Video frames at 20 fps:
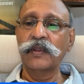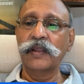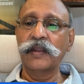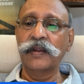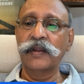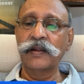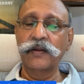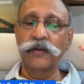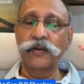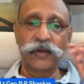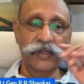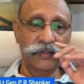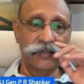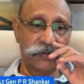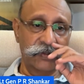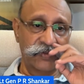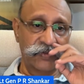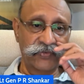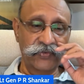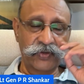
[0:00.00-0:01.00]
And
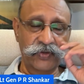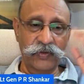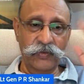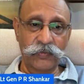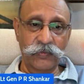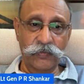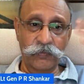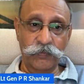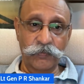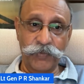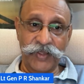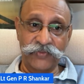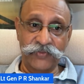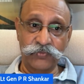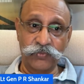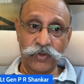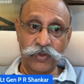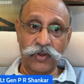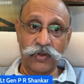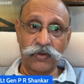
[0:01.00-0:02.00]
Lohit is,
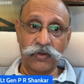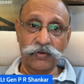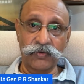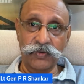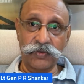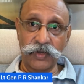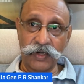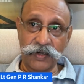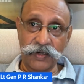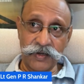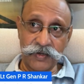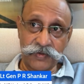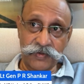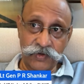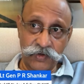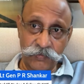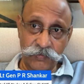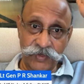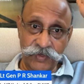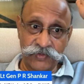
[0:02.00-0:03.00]
past Walong, 100
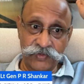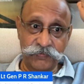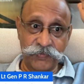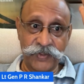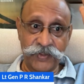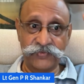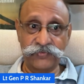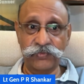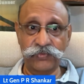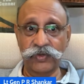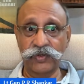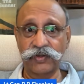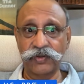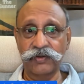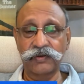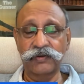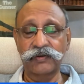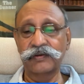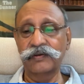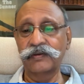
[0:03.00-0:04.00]
kilometers past
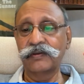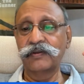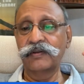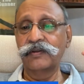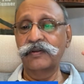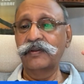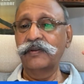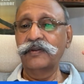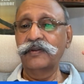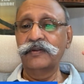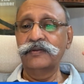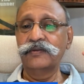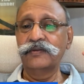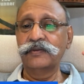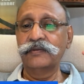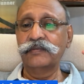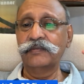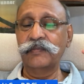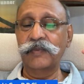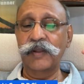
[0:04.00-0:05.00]
Walong.
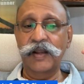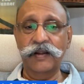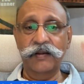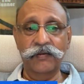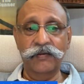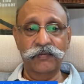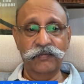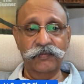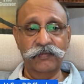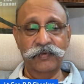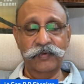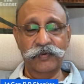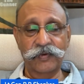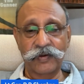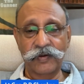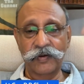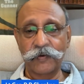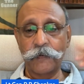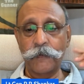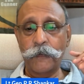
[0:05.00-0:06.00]
So, and
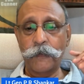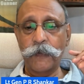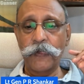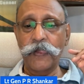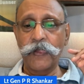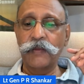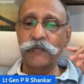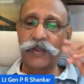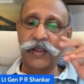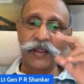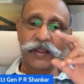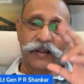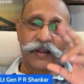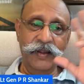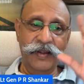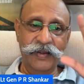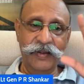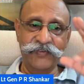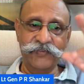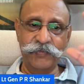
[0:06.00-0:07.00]

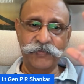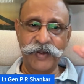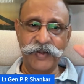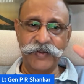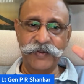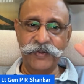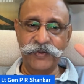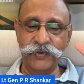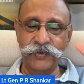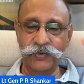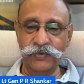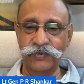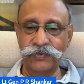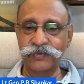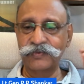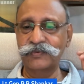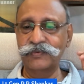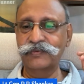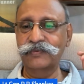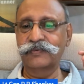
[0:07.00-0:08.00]
I'll explain to
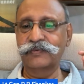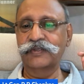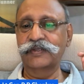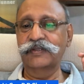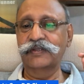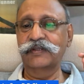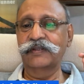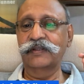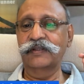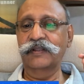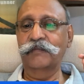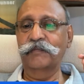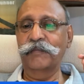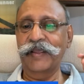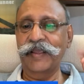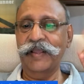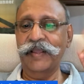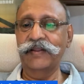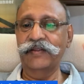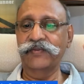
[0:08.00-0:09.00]
you the
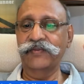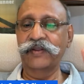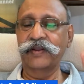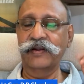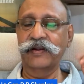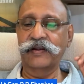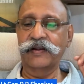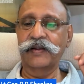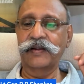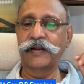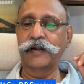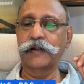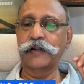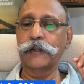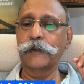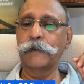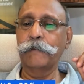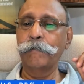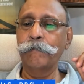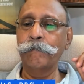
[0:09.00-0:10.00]
mechanics a little later.